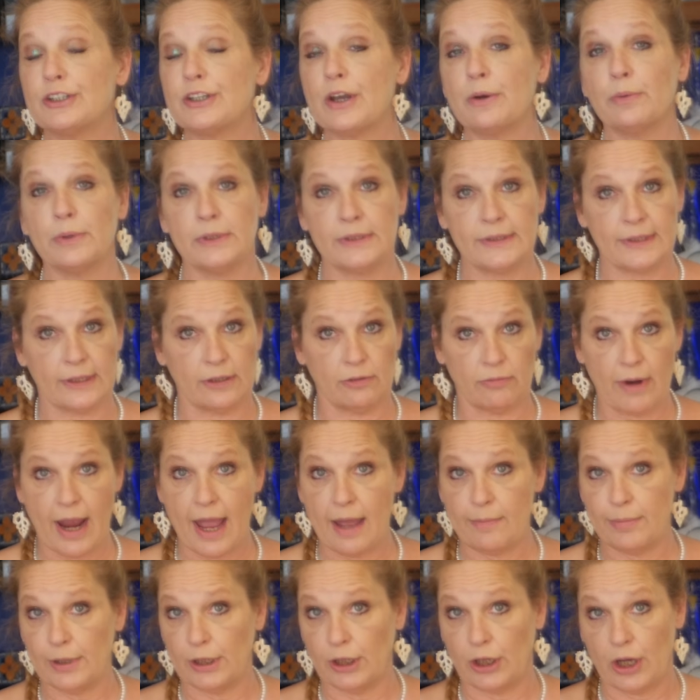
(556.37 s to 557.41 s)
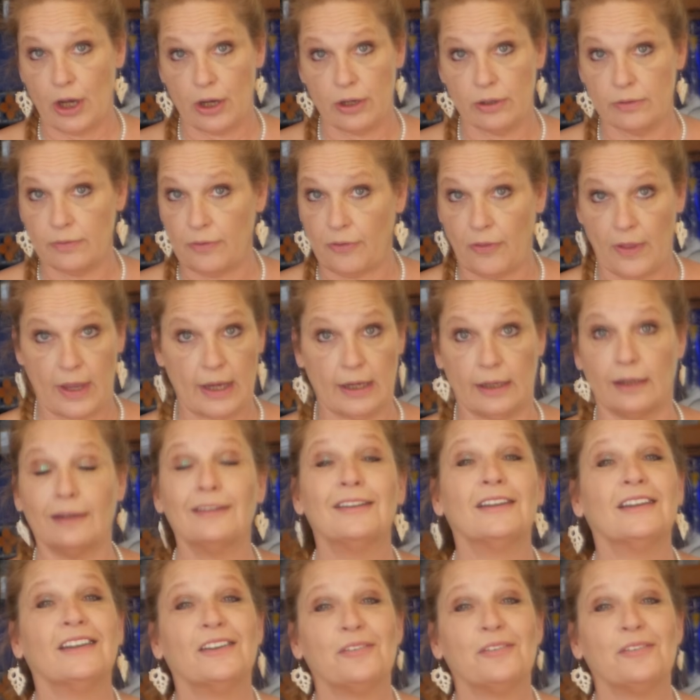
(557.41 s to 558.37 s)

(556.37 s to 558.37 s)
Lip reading: so it's a grab and go thing,